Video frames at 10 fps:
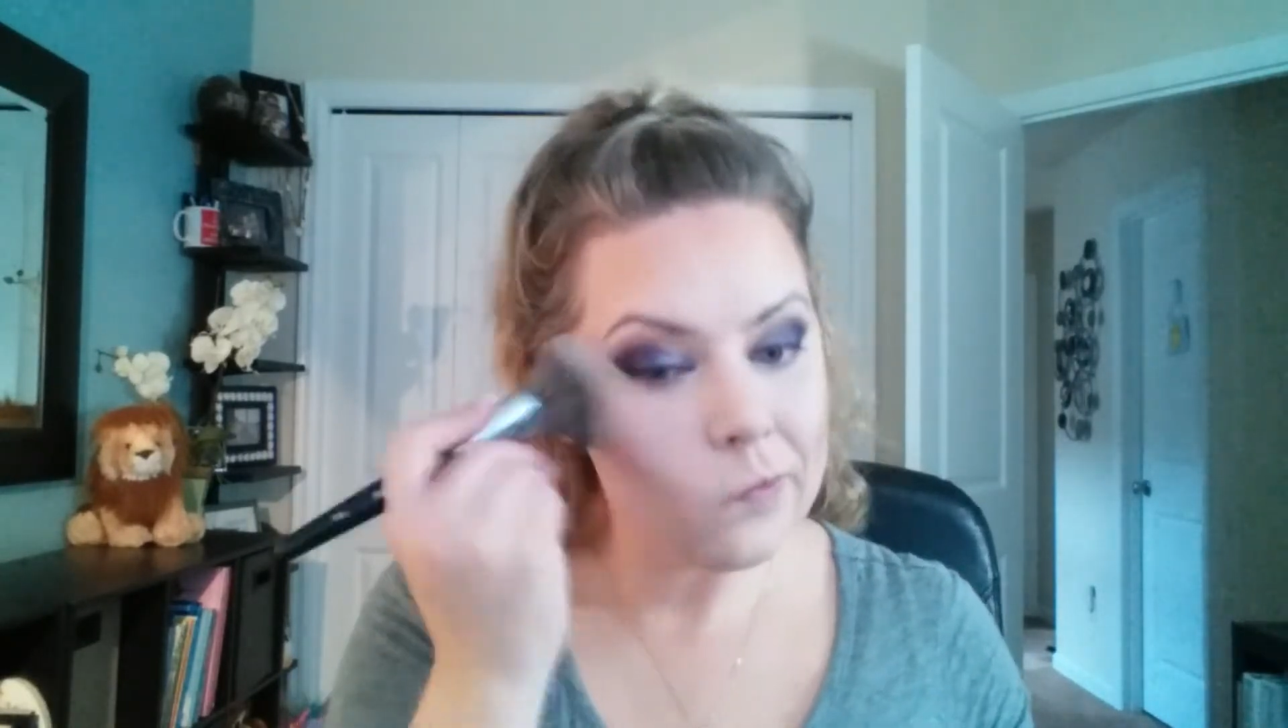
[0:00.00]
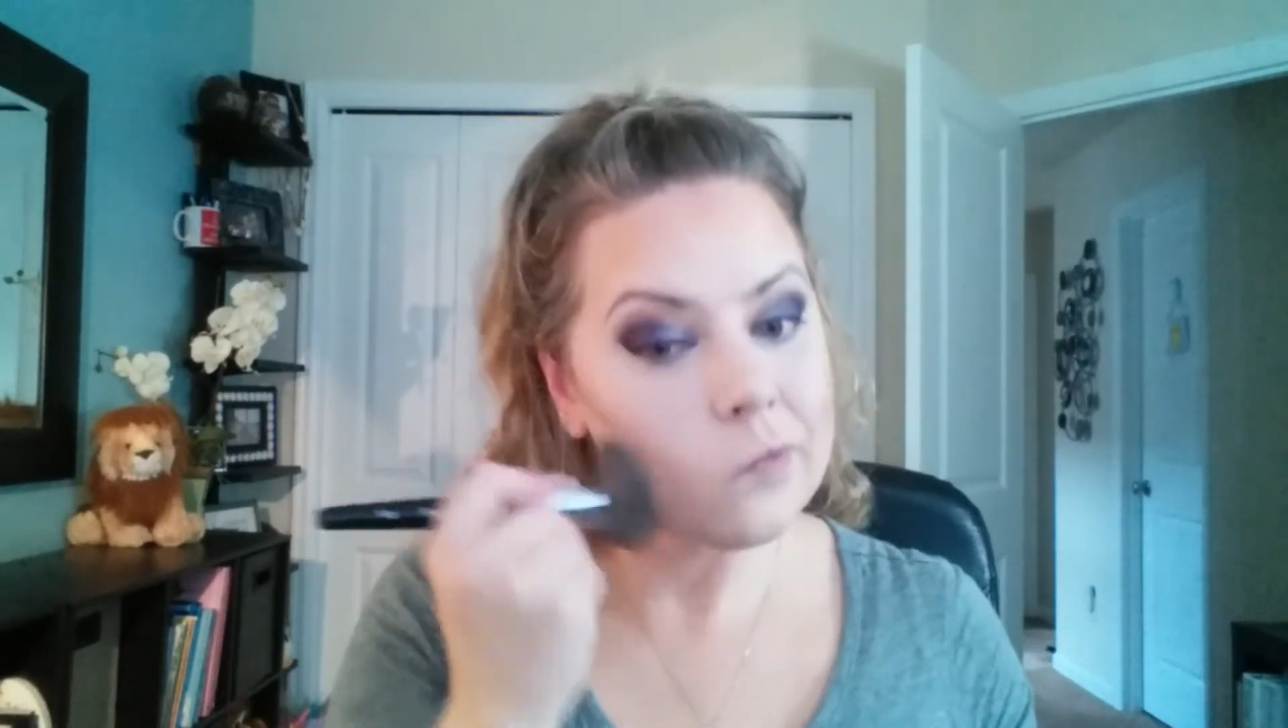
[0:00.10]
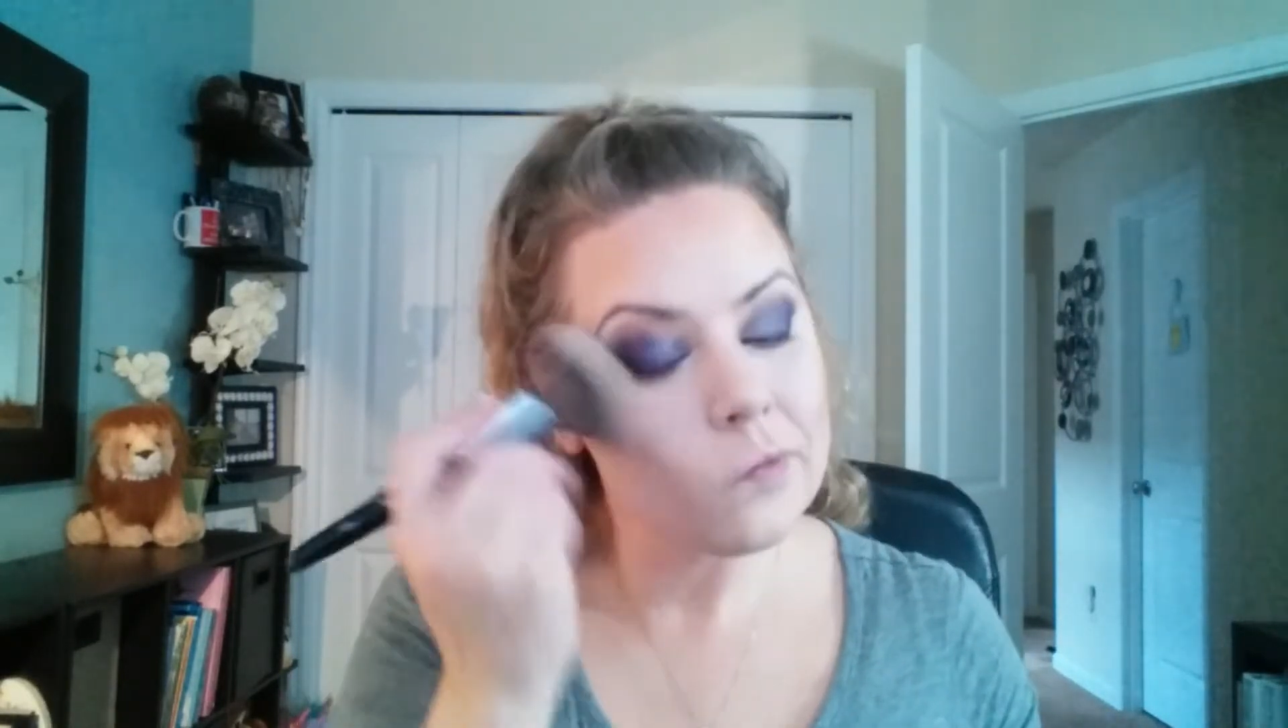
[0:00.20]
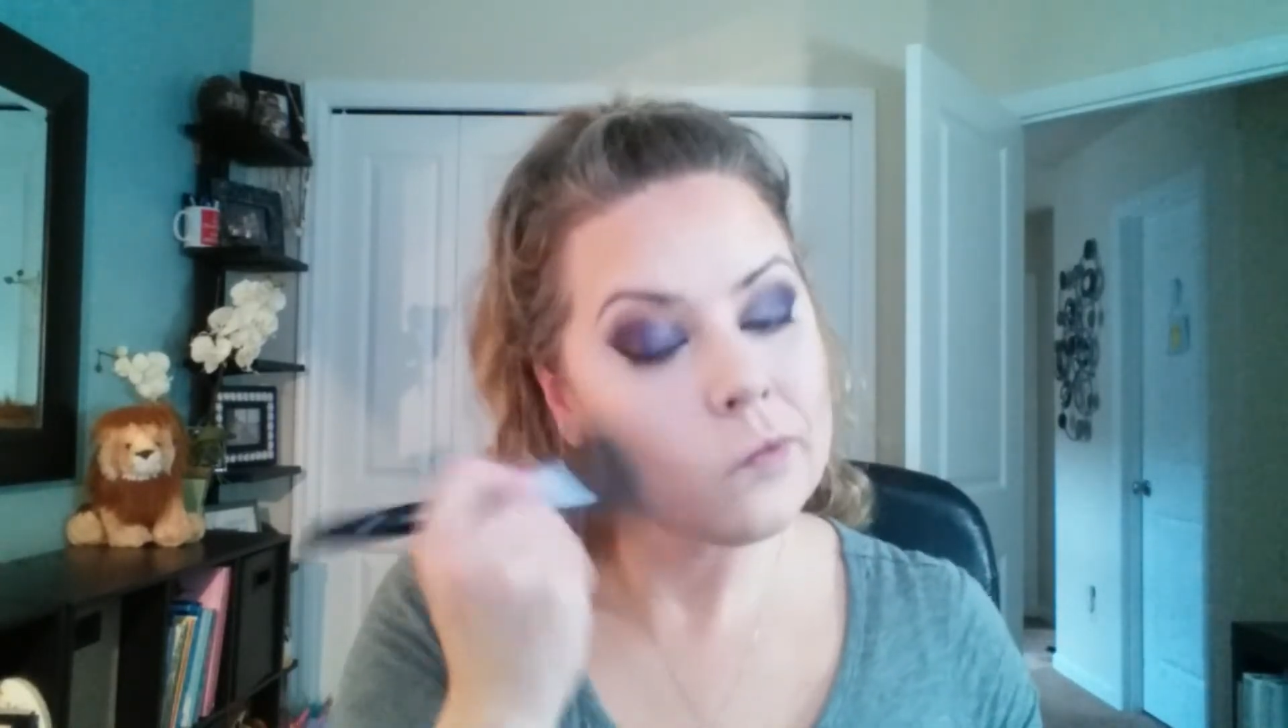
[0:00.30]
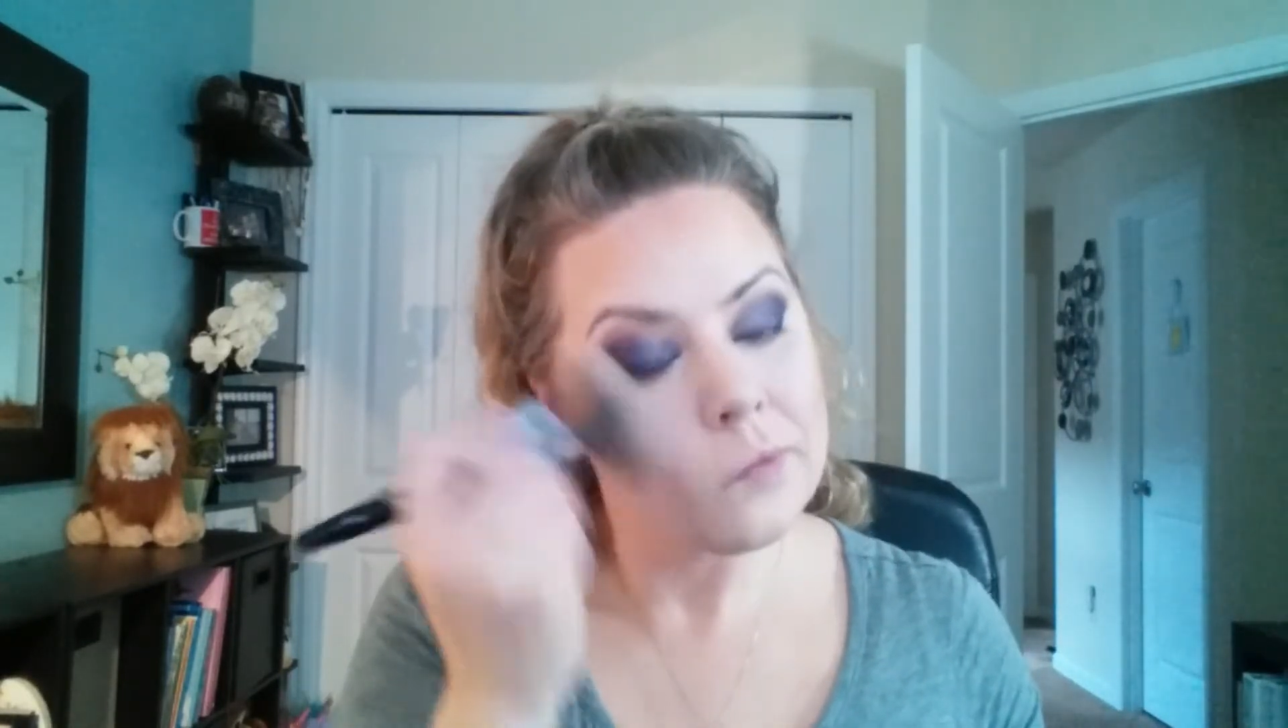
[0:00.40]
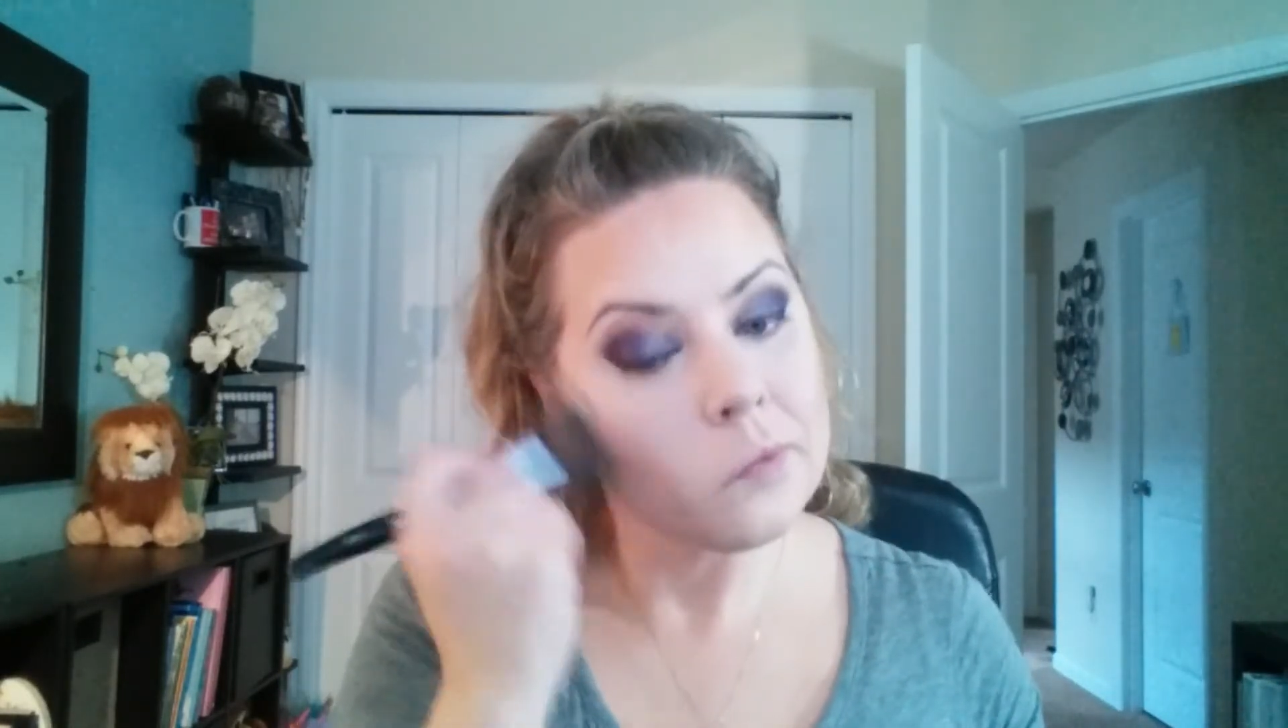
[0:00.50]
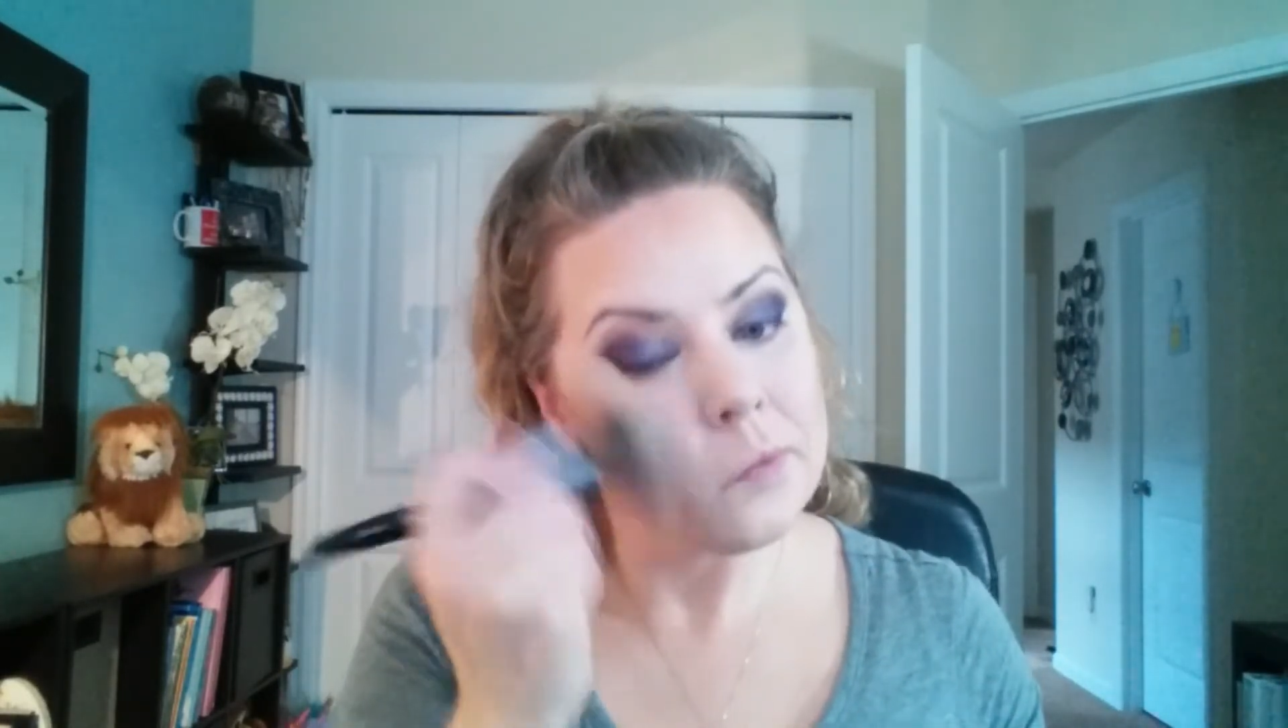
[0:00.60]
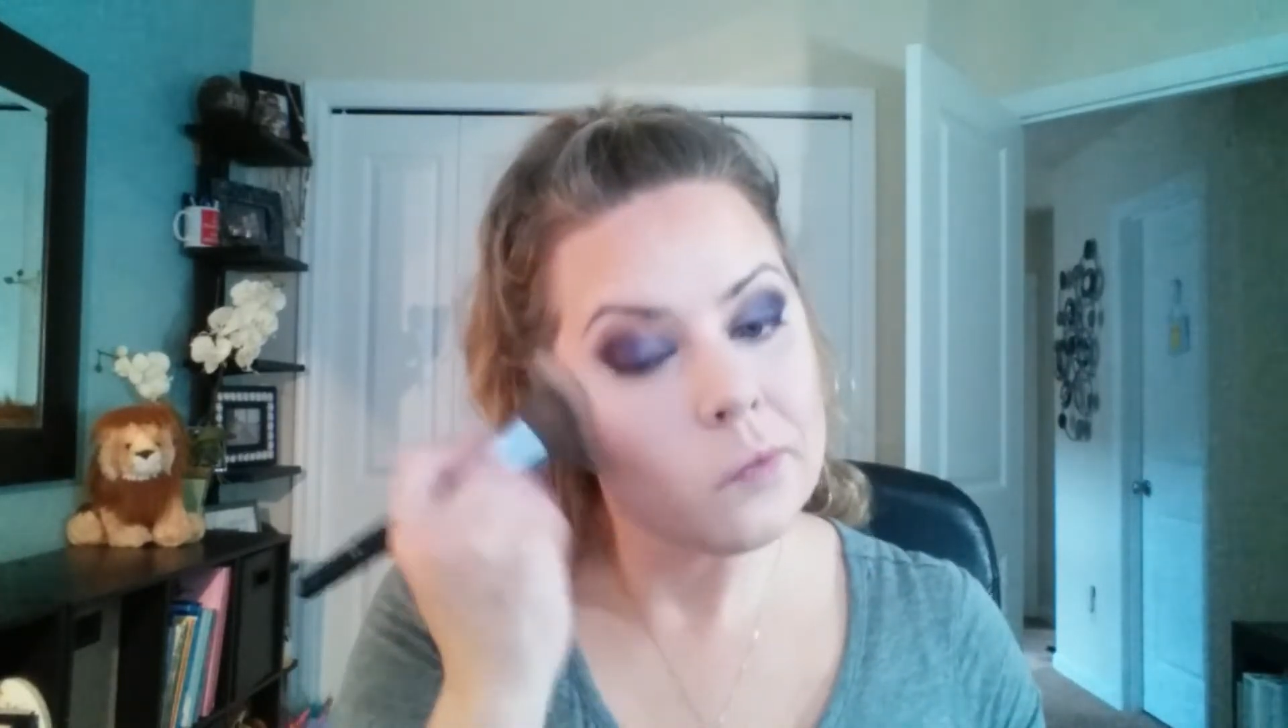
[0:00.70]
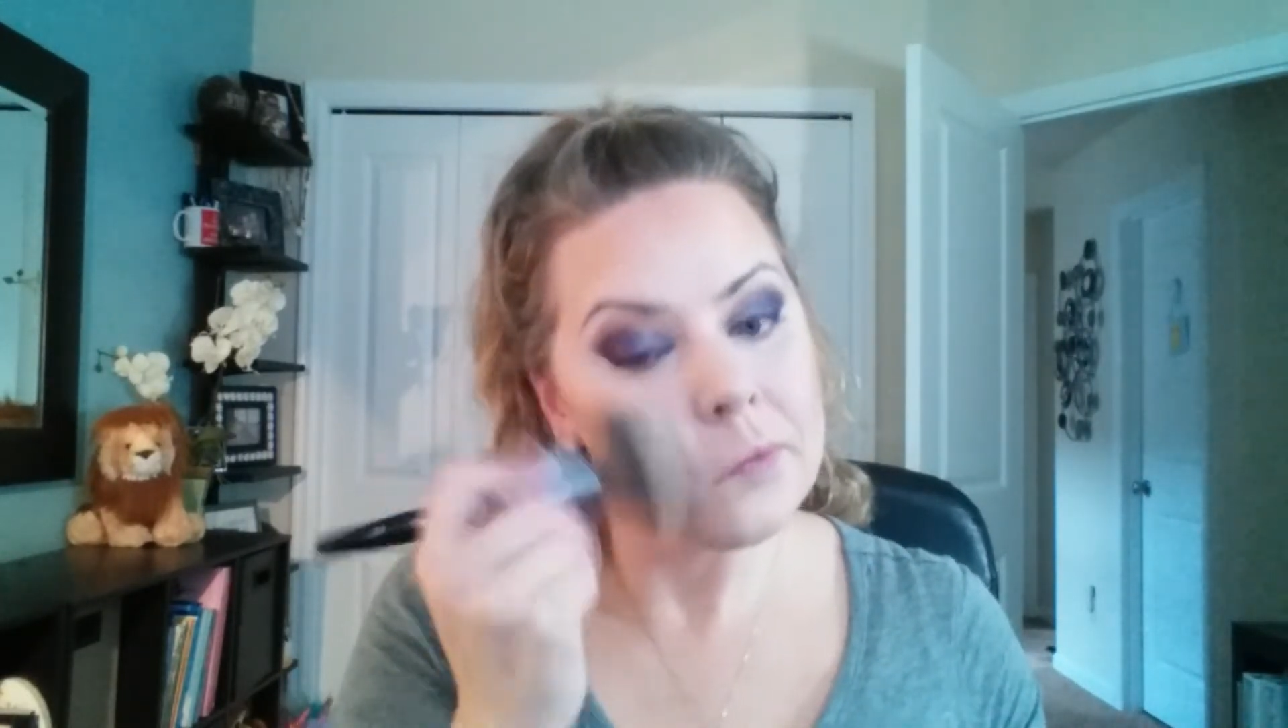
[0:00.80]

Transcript: stripe on